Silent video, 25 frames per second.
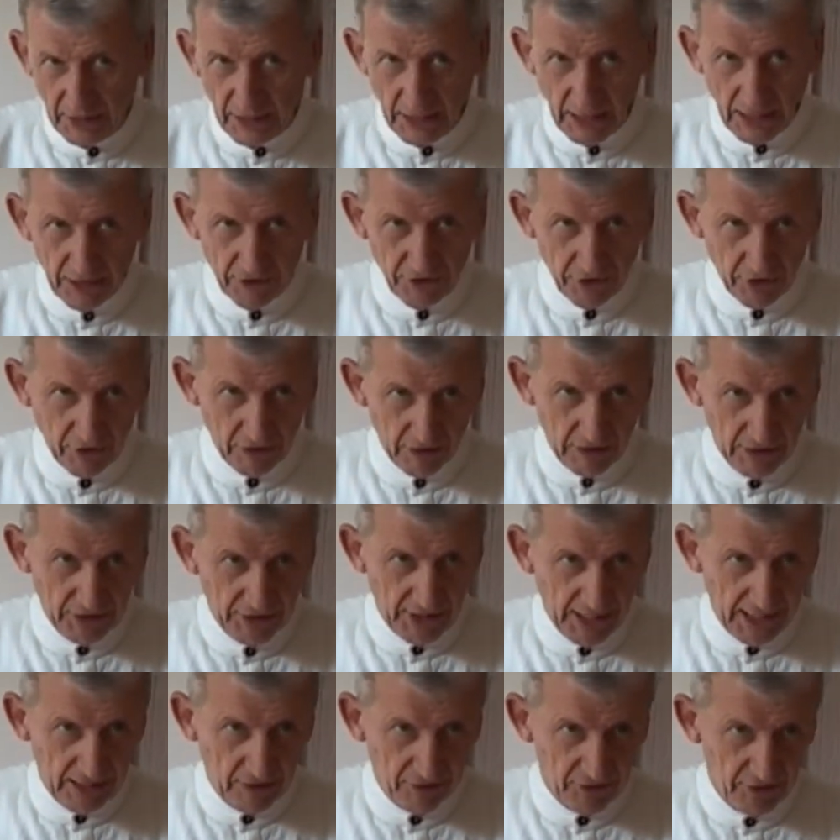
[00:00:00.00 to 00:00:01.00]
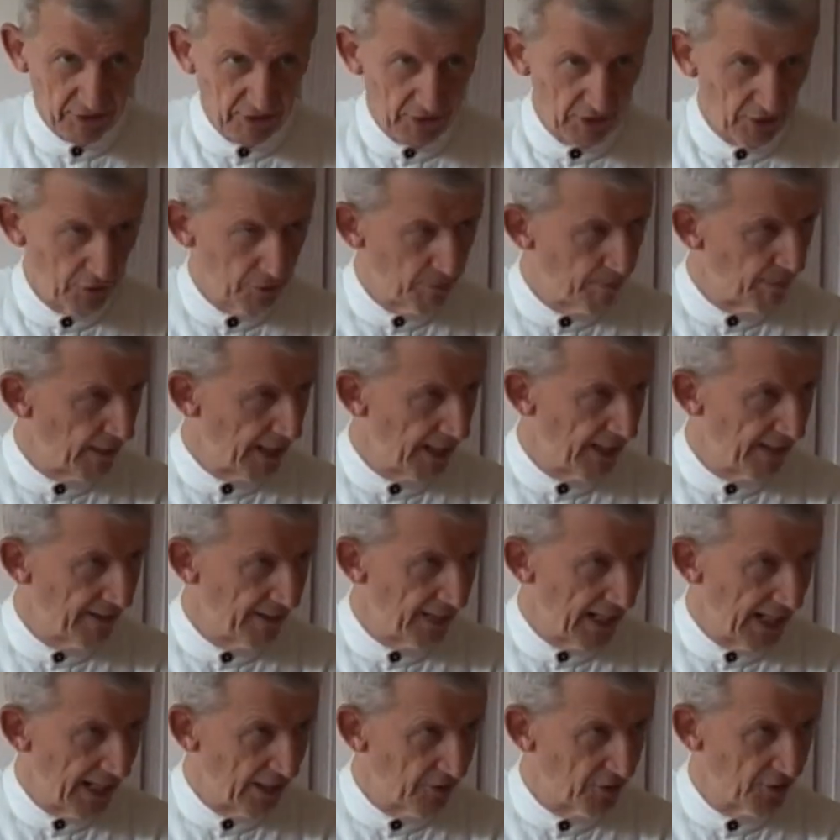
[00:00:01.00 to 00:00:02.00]
the article down to its
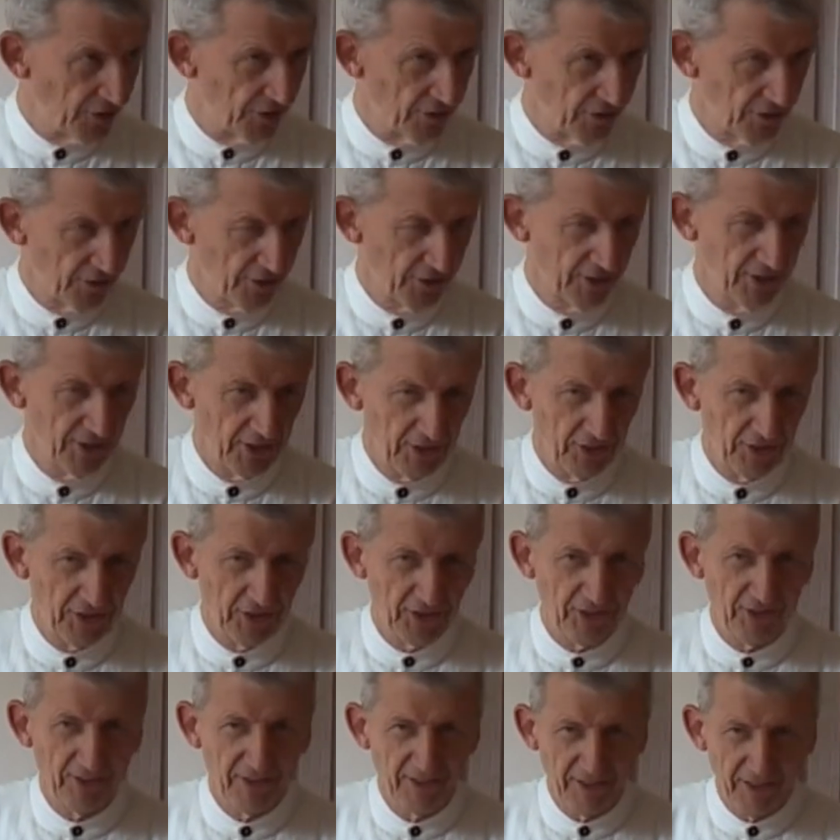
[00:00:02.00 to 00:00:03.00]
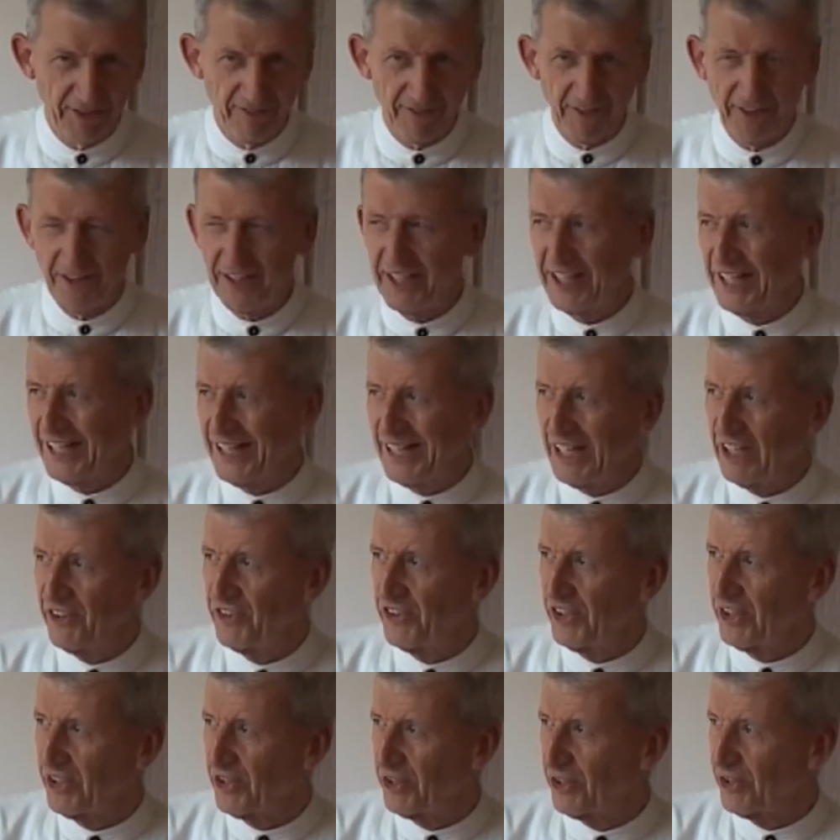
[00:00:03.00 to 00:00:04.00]
bare essence. And this is in a very
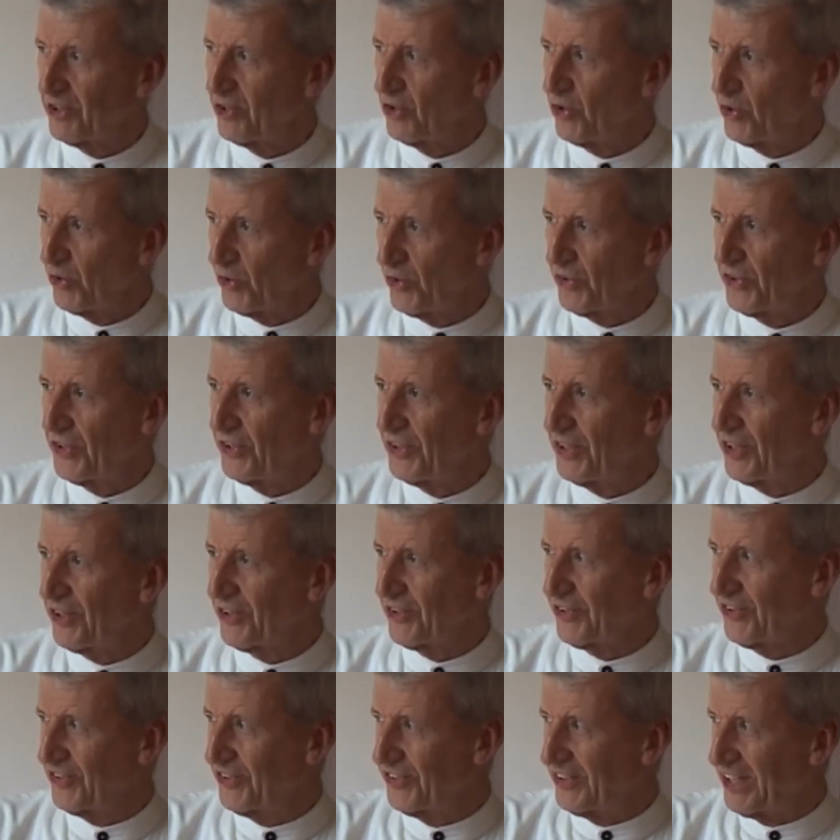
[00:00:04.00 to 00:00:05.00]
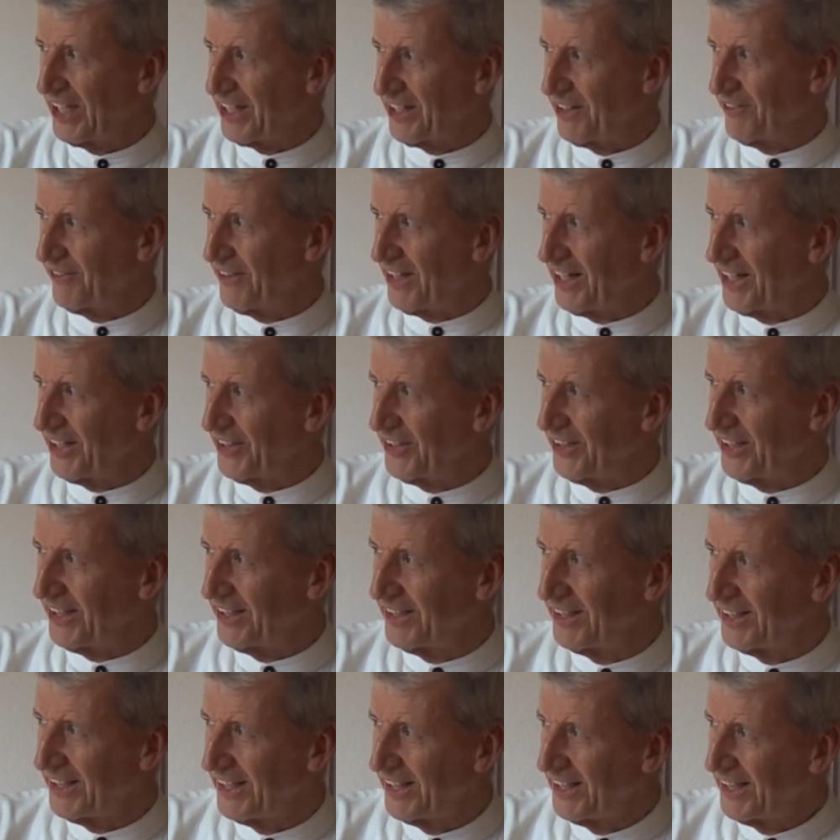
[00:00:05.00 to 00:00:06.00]
classical orthodox
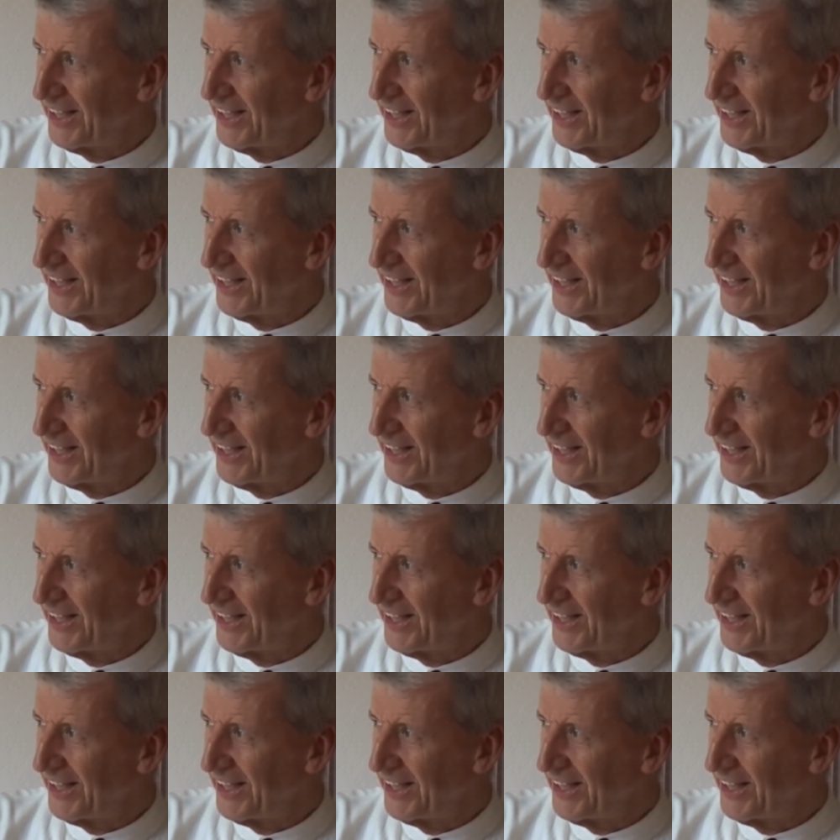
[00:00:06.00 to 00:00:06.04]
Theravada